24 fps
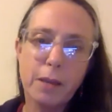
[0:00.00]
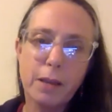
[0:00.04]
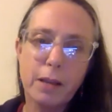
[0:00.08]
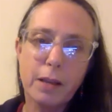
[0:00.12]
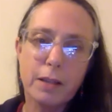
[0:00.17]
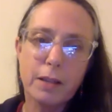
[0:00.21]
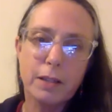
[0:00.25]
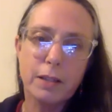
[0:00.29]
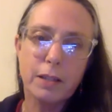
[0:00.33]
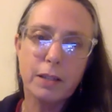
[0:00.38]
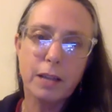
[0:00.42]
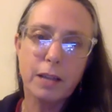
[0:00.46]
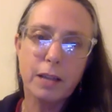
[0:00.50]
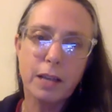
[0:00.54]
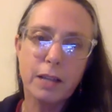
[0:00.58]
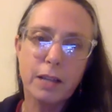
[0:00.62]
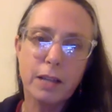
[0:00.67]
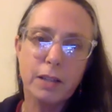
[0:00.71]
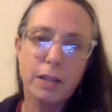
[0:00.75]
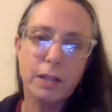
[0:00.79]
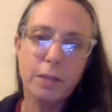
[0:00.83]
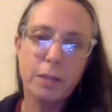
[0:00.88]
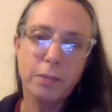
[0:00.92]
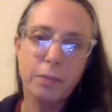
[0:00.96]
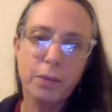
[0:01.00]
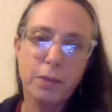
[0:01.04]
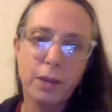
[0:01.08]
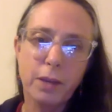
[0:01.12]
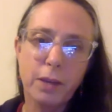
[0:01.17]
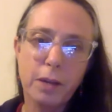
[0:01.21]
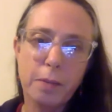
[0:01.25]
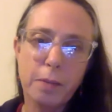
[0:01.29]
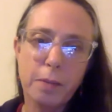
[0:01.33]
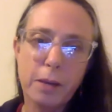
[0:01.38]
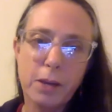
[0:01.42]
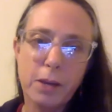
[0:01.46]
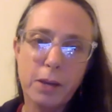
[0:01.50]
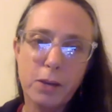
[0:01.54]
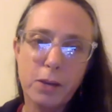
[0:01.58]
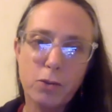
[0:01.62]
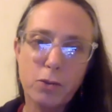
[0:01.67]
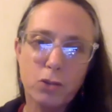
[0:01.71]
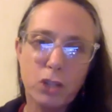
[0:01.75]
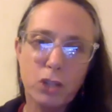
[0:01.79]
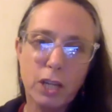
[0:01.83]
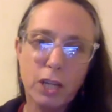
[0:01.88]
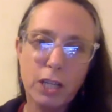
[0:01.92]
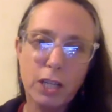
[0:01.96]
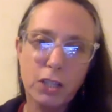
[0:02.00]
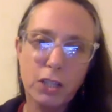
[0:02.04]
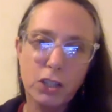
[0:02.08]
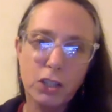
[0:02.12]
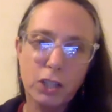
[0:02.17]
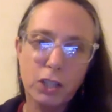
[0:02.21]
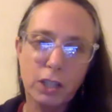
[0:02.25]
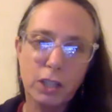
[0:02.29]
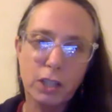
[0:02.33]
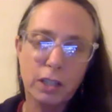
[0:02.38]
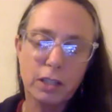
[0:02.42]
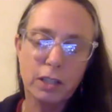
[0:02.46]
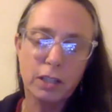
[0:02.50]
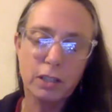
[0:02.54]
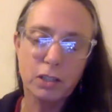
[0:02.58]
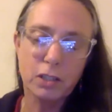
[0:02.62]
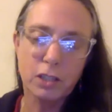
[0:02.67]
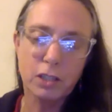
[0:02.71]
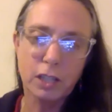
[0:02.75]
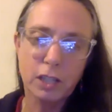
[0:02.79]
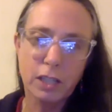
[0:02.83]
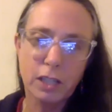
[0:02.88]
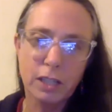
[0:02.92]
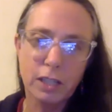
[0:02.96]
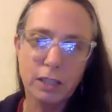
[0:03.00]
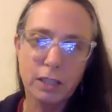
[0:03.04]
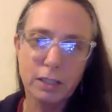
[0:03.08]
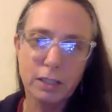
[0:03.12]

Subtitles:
Maybe that's saying something about your teaching, Lucy.